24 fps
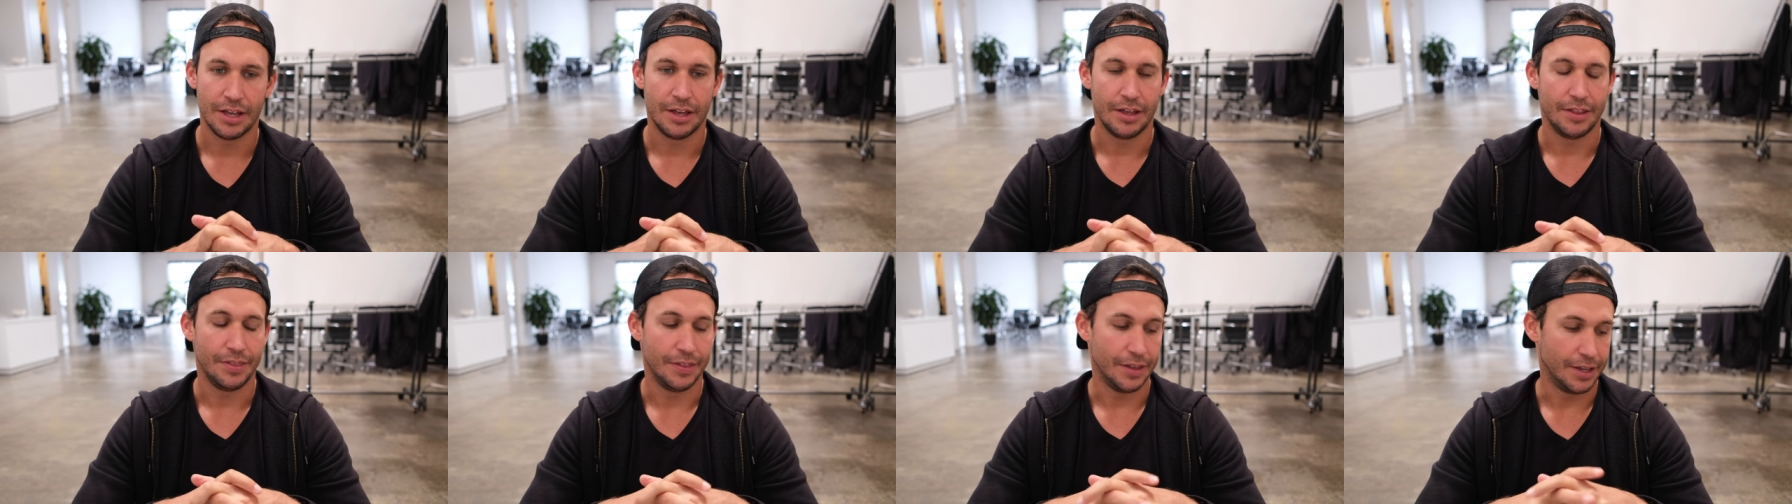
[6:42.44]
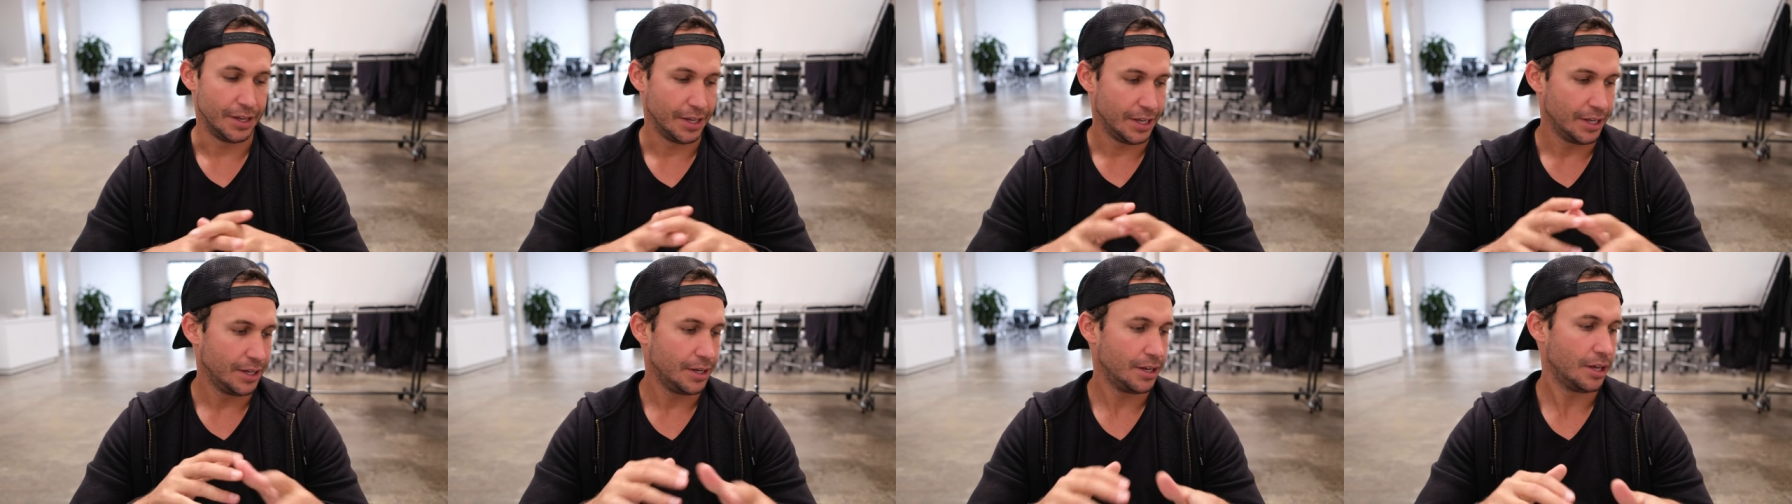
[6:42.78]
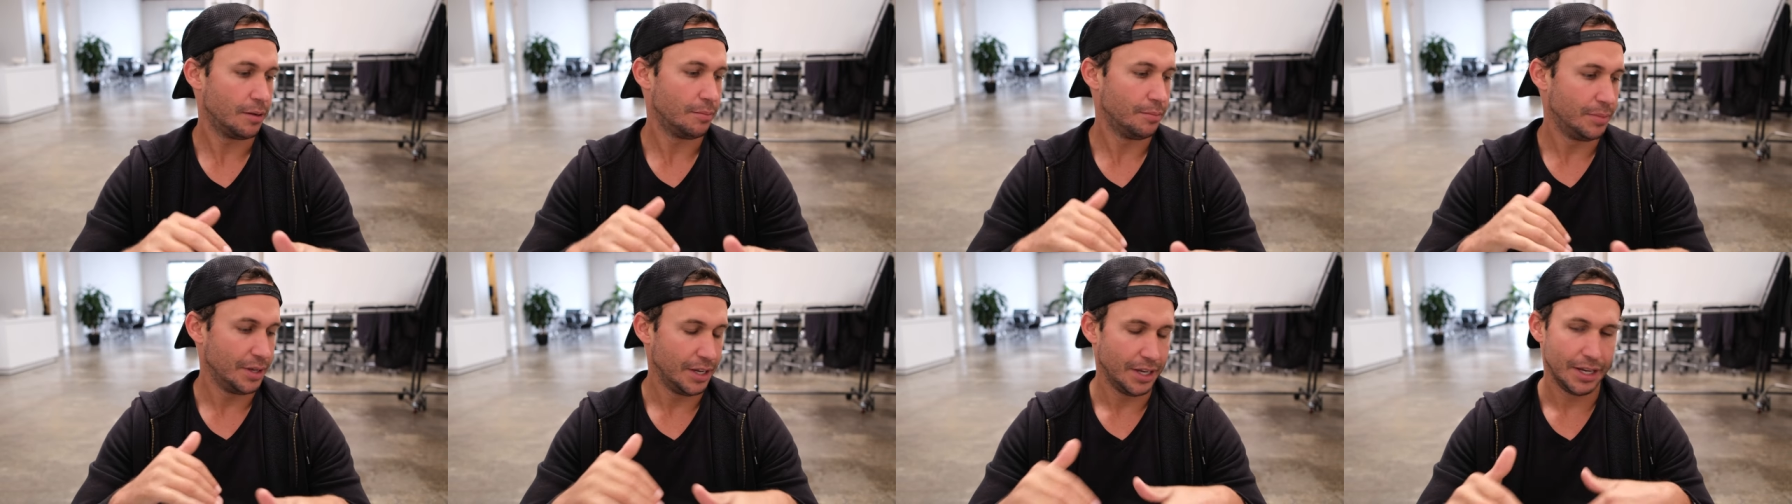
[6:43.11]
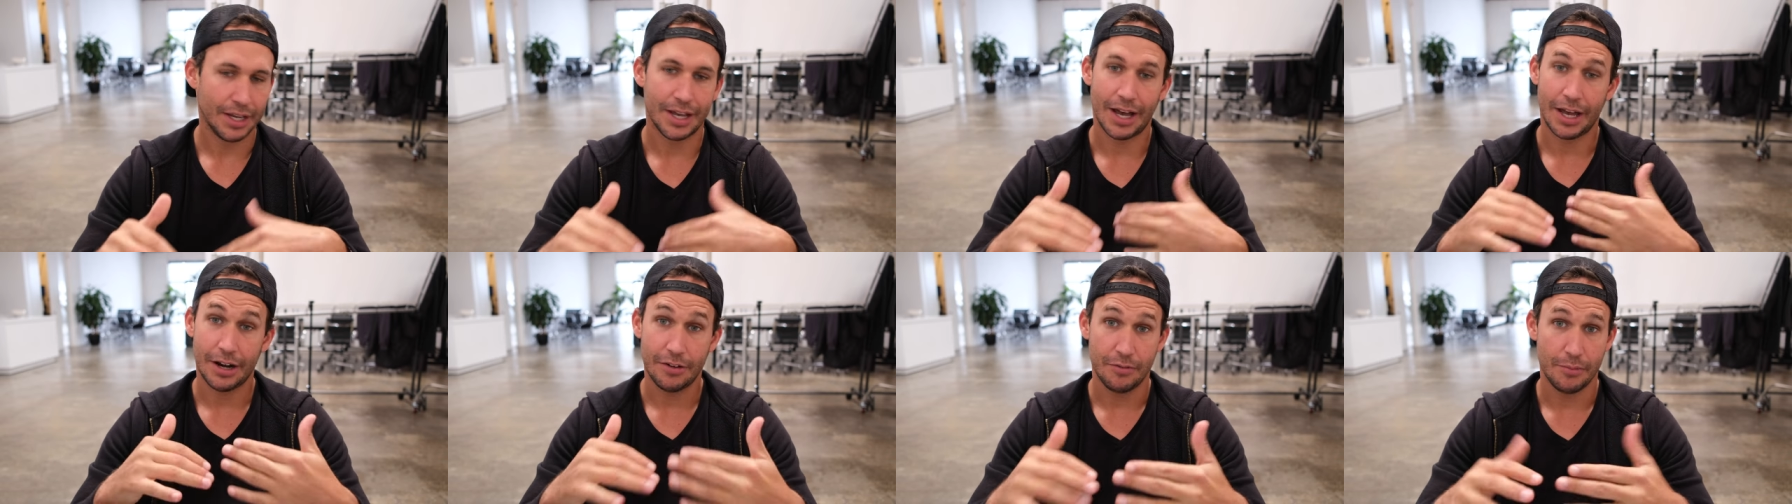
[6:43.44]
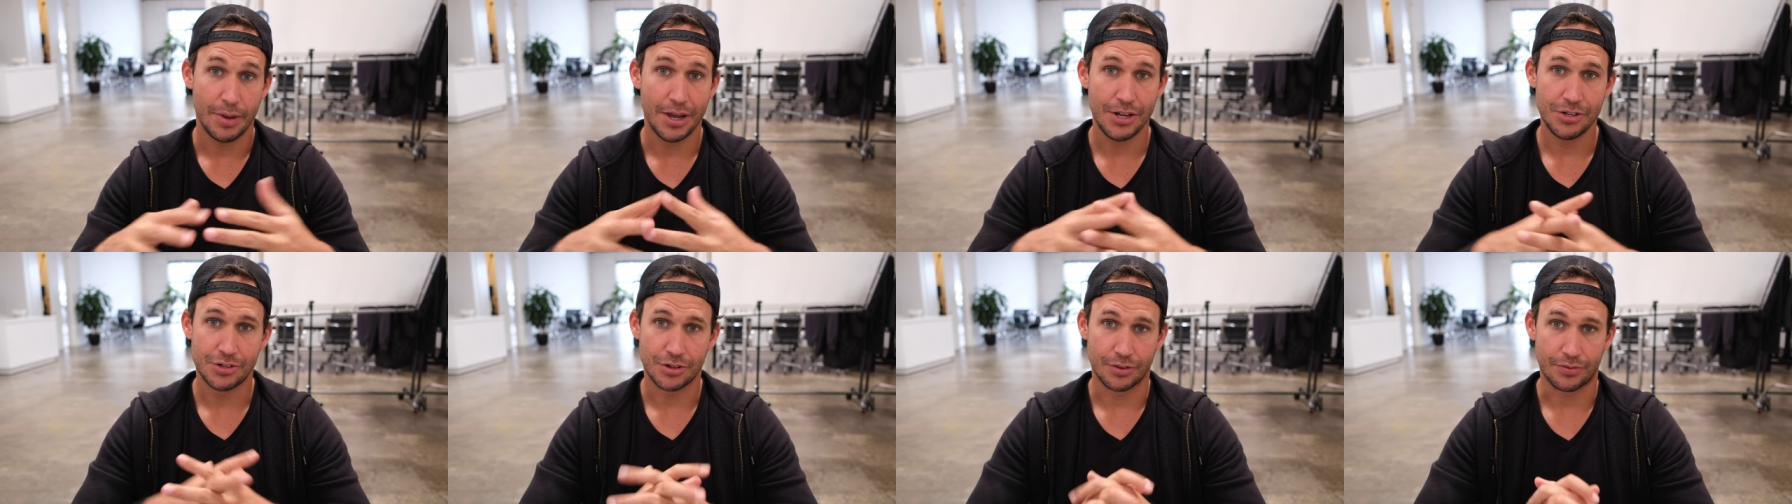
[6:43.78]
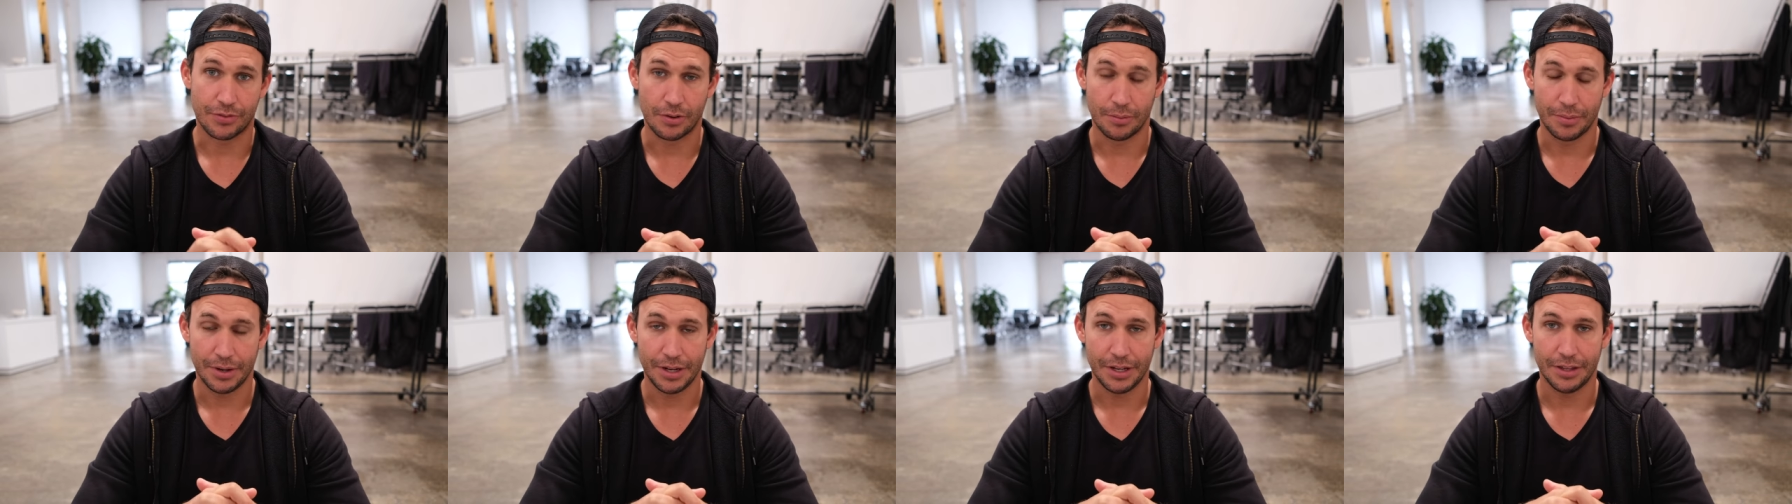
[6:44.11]
it ended up being kind of major
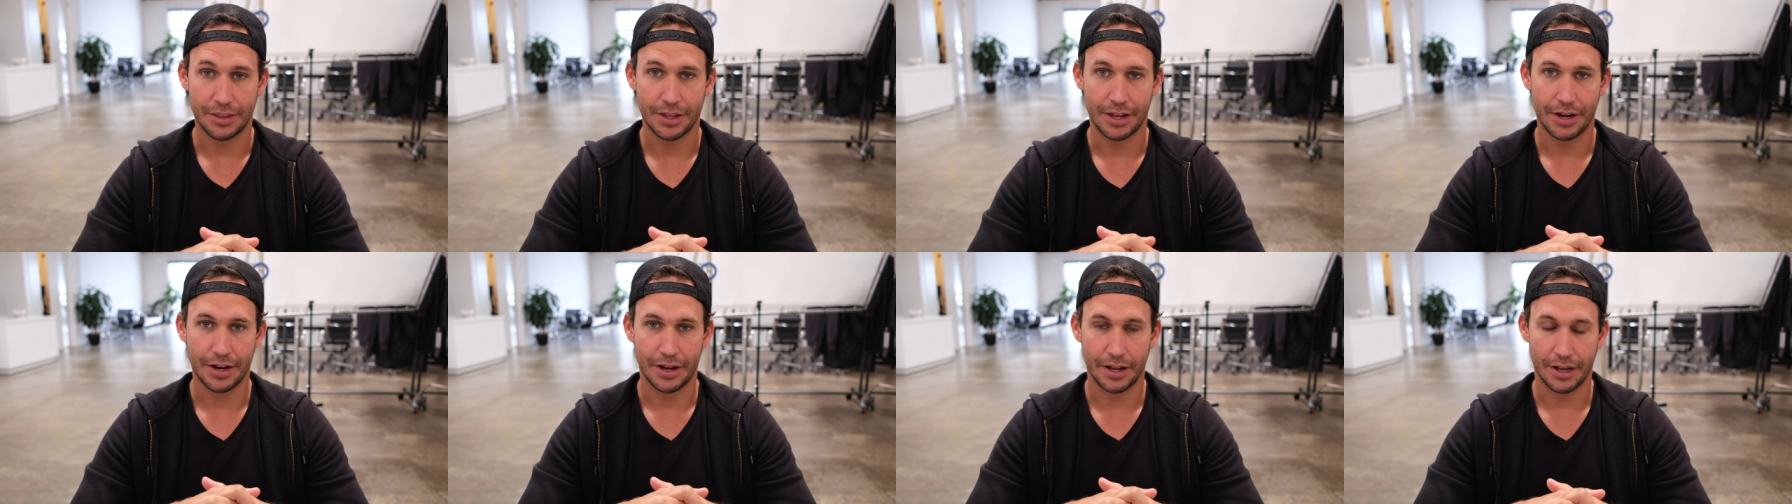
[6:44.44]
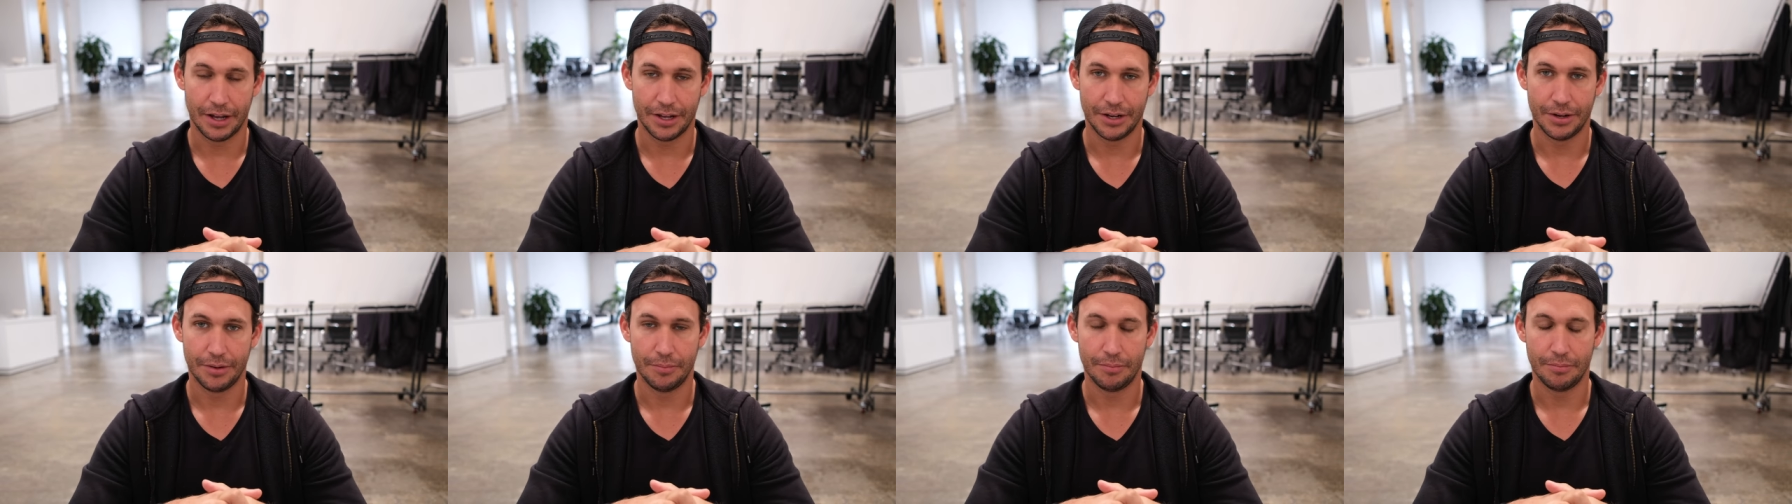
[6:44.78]
for me that uh,